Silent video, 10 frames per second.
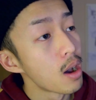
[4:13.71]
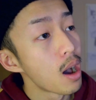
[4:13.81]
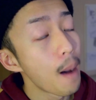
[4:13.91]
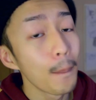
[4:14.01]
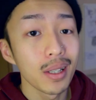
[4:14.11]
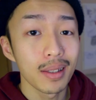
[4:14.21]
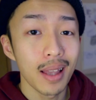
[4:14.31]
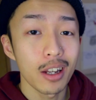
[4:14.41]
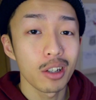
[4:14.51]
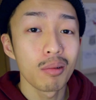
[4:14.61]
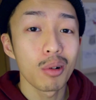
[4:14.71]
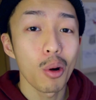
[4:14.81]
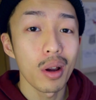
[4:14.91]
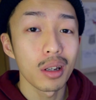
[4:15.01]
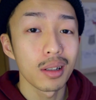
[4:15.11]
I must ask you a
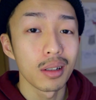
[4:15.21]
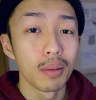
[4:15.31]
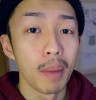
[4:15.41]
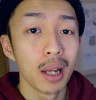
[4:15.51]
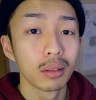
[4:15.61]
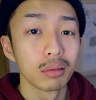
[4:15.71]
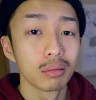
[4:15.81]
question, man.